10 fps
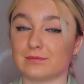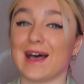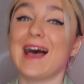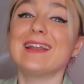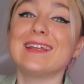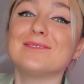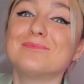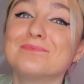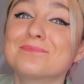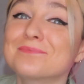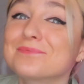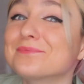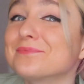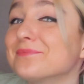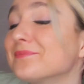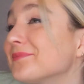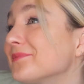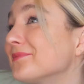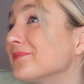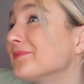I
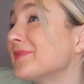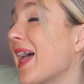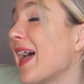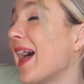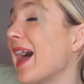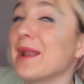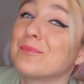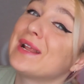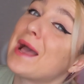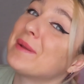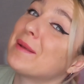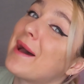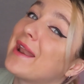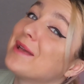did, and I'm pretty happy about